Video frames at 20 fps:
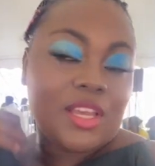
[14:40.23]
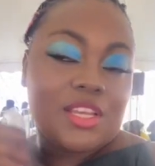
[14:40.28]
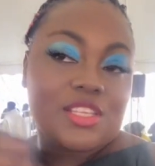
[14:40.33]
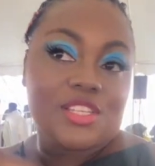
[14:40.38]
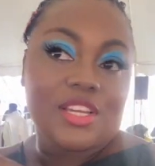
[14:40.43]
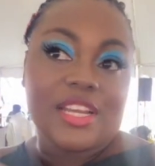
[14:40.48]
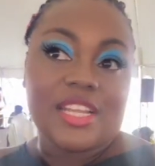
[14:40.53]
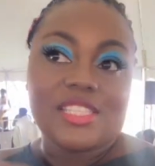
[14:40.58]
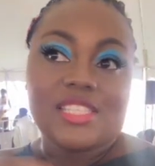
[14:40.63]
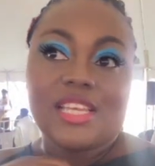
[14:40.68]

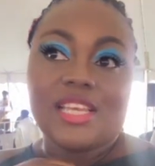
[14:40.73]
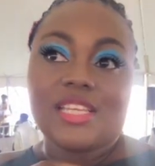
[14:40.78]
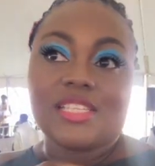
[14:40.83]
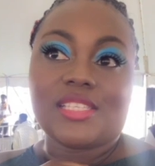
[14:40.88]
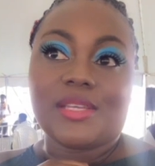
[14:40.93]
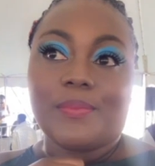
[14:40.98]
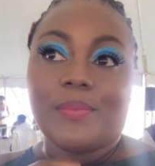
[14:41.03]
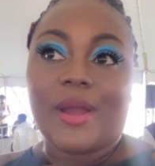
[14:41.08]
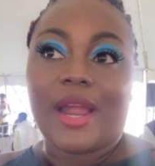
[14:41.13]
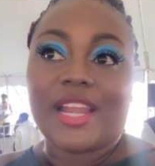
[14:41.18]
So this is
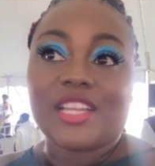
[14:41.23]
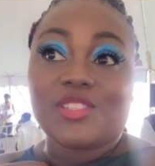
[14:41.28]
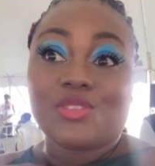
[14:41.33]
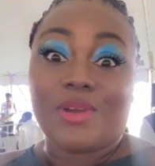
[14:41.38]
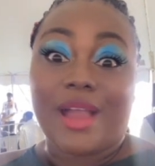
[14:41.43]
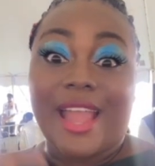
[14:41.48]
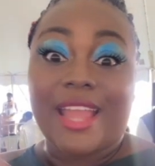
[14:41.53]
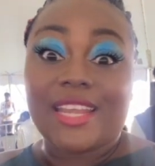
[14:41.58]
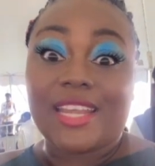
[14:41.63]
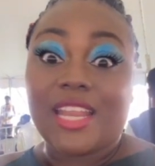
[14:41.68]
the part
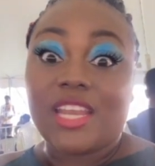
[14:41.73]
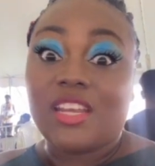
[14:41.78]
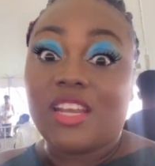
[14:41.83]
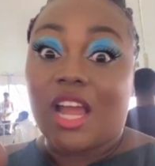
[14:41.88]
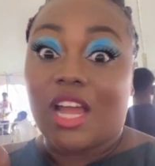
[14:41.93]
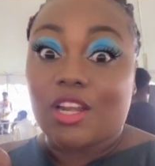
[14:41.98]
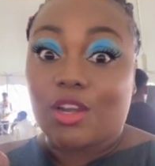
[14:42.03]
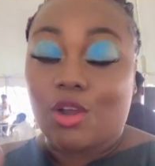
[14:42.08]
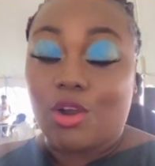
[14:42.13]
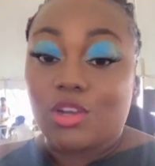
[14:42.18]
where I did
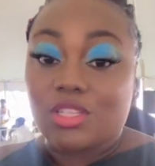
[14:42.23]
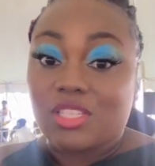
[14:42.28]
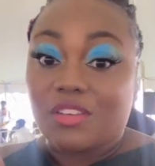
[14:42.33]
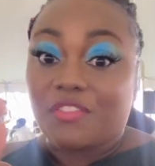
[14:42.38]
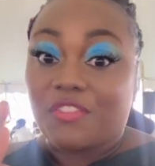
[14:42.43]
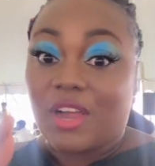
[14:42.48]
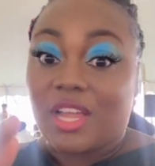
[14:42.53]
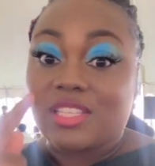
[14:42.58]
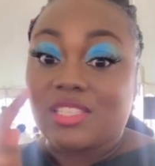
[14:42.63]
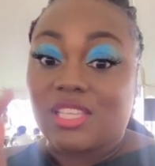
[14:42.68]
not go to
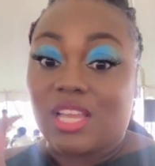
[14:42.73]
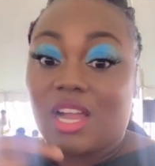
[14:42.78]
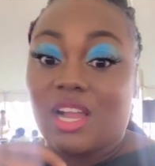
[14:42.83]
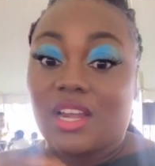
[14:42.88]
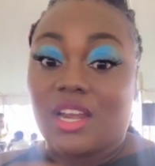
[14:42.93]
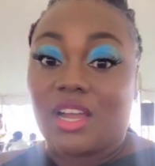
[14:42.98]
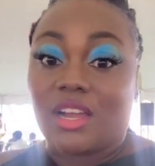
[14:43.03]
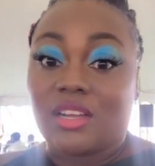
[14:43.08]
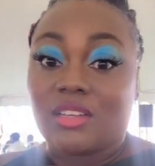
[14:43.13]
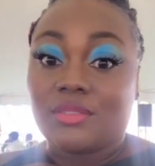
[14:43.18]

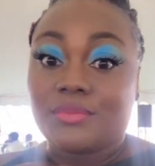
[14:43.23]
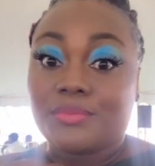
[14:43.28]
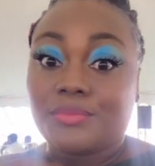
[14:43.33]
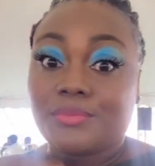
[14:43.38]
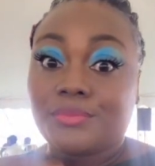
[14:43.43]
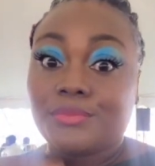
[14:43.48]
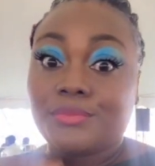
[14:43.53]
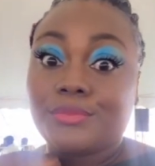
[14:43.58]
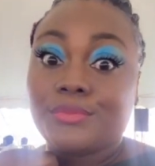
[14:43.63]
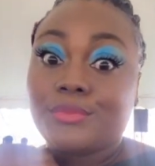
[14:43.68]
Fontana
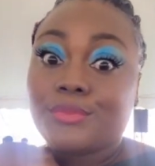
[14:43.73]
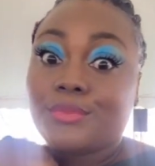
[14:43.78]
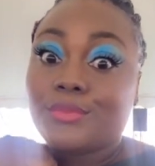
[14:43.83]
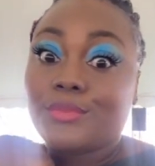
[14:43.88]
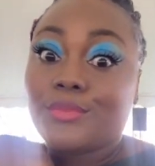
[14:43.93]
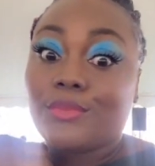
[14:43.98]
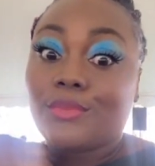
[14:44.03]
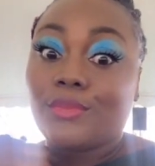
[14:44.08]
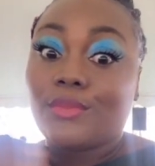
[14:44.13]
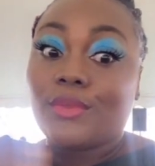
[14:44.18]

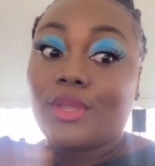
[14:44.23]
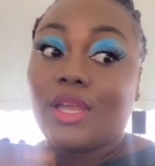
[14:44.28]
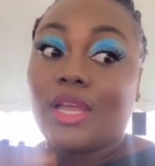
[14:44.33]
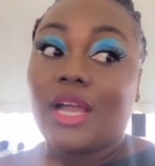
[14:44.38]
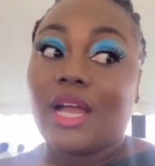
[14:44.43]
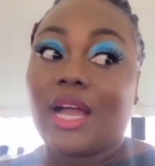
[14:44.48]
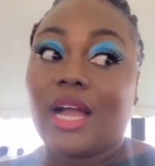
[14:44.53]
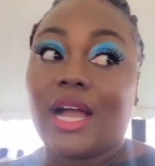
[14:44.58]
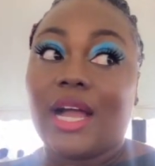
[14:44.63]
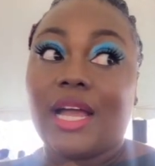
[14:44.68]

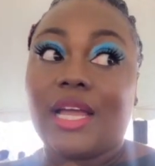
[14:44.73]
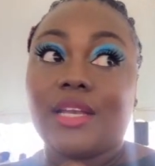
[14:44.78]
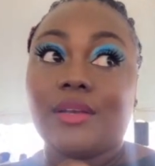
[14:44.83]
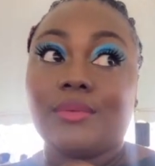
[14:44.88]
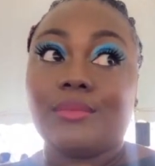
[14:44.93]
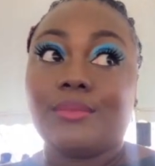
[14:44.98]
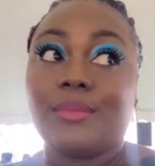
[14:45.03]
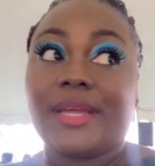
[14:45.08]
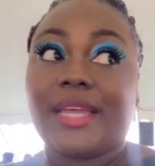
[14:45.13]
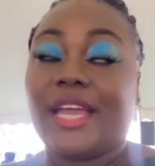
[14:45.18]
and
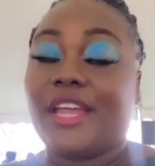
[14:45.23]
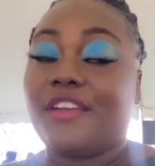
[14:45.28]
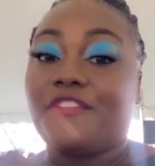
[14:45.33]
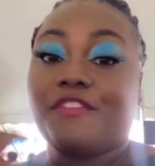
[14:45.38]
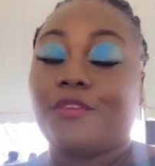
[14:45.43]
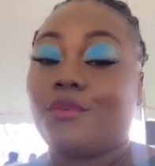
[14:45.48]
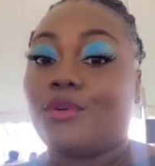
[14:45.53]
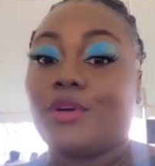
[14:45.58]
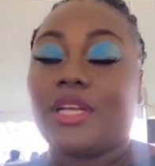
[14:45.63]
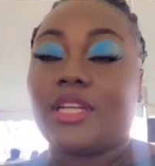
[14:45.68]
we get
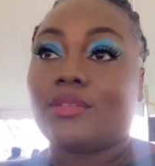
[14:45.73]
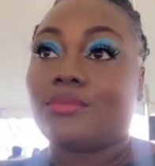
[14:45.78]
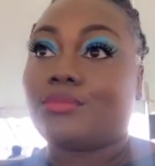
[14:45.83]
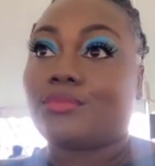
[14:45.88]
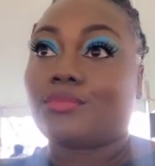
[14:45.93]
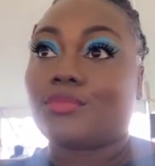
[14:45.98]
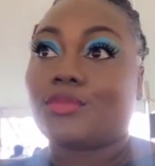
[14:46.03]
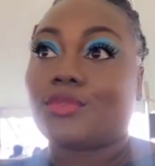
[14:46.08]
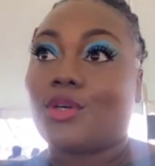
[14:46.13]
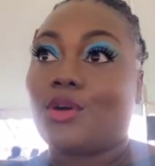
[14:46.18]
food
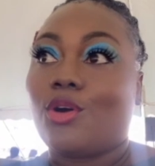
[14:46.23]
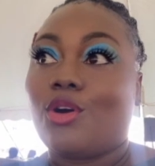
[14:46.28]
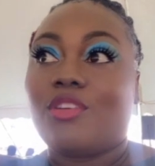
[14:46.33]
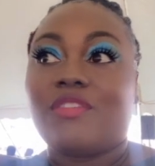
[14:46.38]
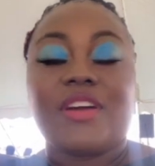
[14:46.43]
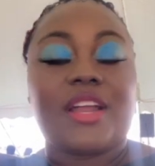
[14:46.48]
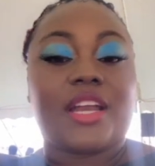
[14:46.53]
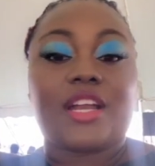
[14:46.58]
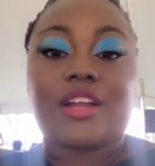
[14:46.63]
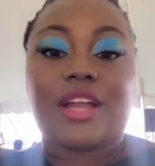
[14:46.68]

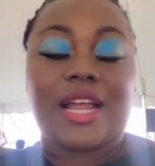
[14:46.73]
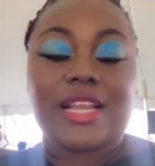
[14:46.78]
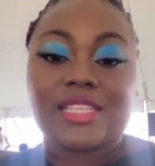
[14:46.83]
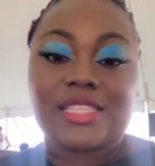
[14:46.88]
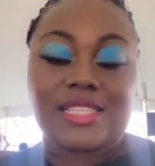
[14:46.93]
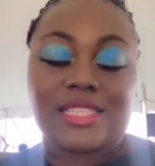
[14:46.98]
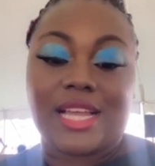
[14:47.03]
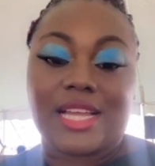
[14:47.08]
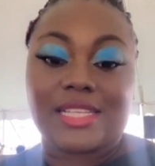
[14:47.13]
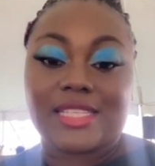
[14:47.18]
over the
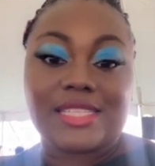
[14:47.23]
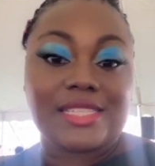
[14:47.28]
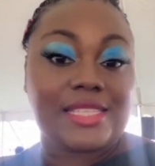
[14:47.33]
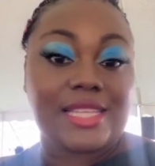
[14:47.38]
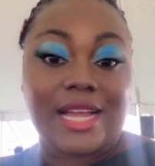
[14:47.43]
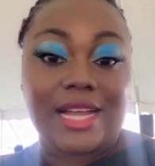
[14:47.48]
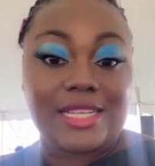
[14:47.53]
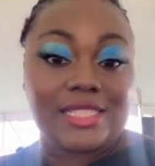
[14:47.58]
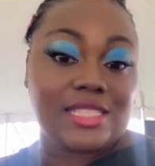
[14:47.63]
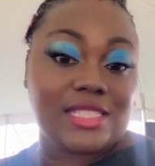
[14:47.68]
grandstand
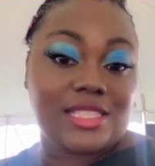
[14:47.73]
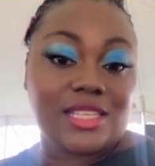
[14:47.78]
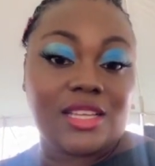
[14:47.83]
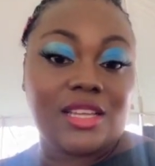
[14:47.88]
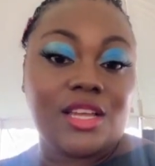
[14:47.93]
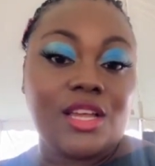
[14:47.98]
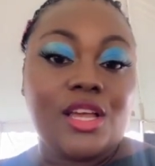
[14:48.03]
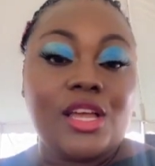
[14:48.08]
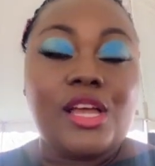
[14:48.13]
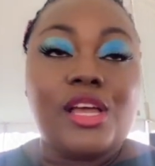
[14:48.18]
stand.
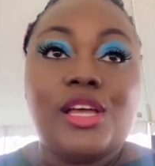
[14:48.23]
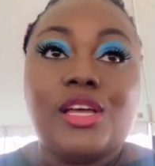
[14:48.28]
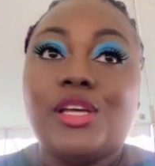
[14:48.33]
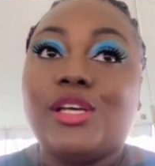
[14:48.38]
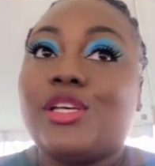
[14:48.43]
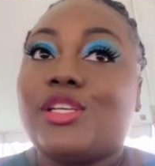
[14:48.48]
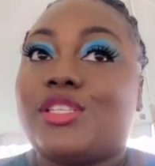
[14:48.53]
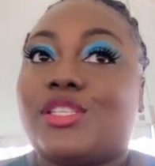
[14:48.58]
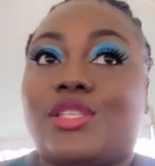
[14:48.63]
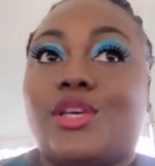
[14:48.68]

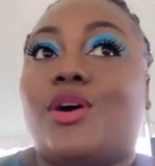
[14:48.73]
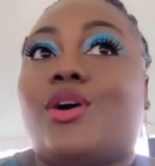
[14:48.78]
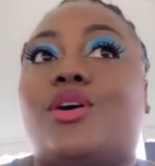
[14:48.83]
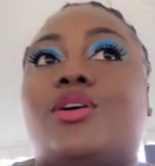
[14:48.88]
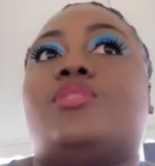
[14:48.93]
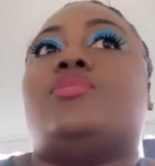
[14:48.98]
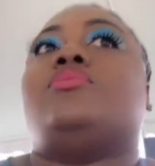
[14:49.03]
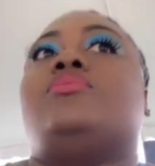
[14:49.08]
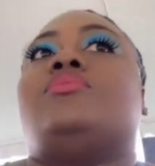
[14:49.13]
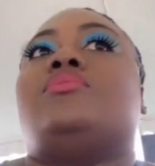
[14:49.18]

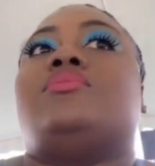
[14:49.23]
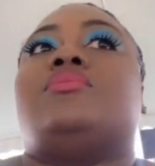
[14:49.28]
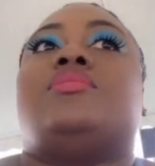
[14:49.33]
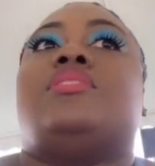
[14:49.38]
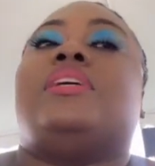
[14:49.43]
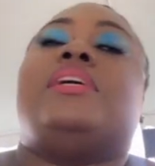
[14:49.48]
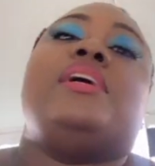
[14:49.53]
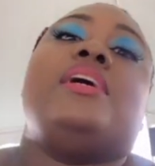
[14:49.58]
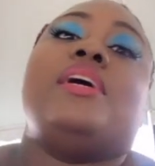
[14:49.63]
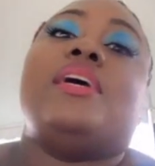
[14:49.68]
So
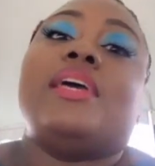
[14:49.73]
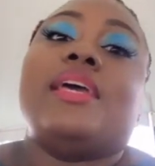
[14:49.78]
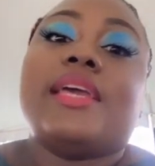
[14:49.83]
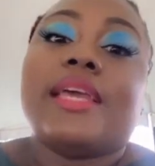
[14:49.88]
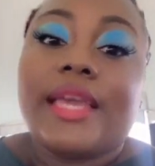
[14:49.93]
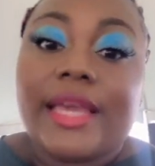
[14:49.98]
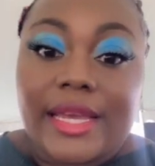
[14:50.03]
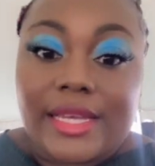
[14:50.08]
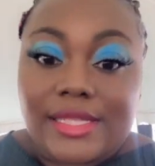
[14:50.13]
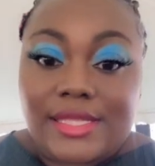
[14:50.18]

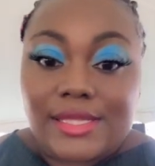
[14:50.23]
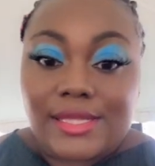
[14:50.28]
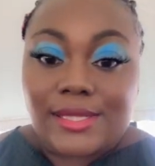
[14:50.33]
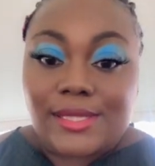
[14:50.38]
yes.